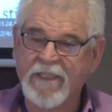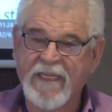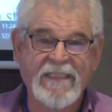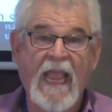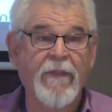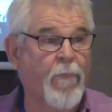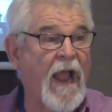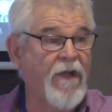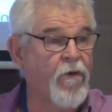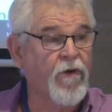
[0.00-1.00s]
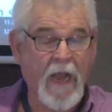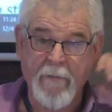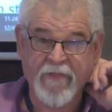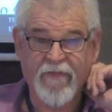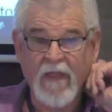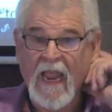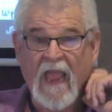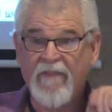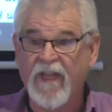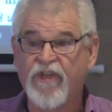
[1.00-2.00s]
He says, hey, the bridegroom cometh.
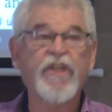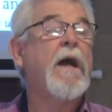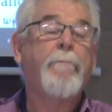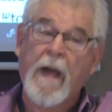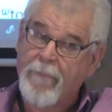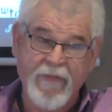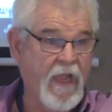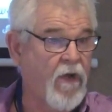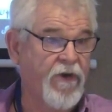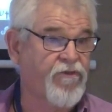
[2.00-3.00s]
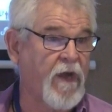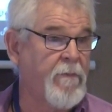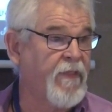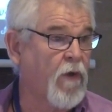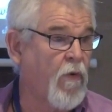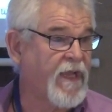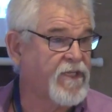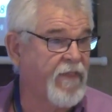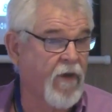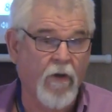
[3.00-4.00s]
And they jump up and they go to trim in their
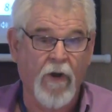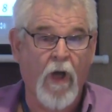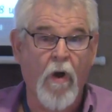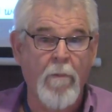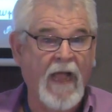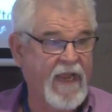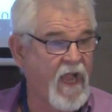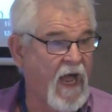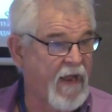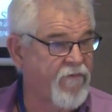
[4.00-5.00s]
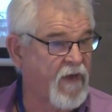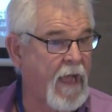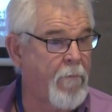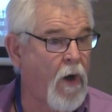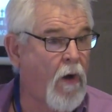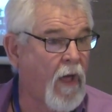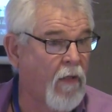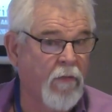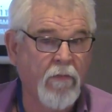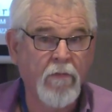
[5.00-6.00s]
wicks. And they're going, oh, my God, I forgot my
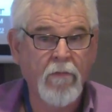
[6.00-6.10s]
oil.